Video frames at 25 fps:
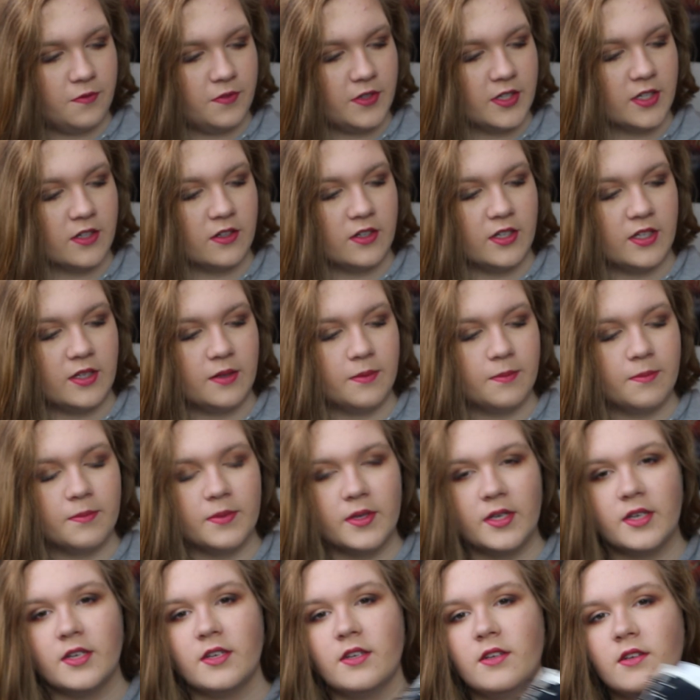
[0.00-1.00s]
thing on it
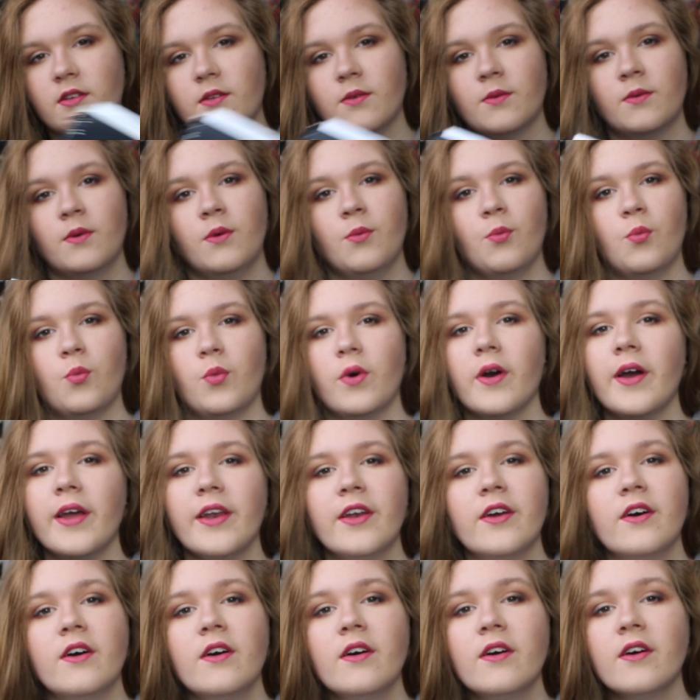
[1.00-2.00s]
because why
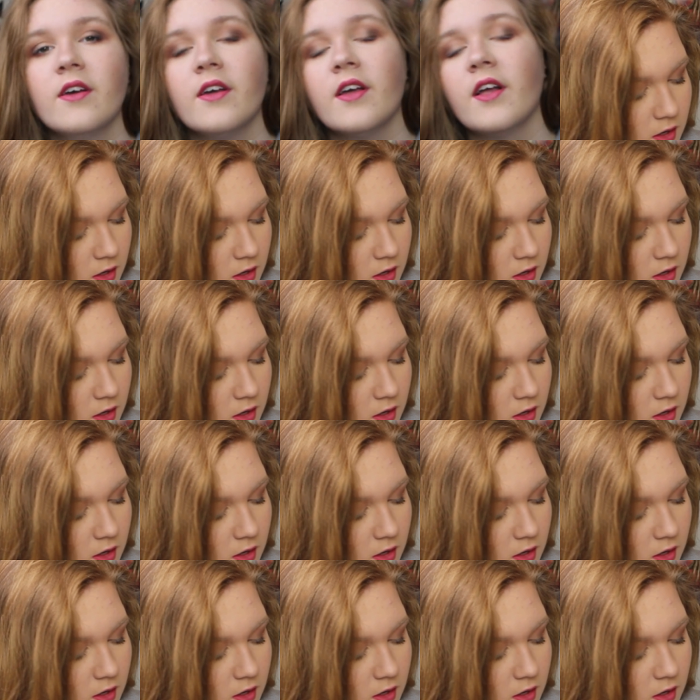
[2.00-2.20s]
not?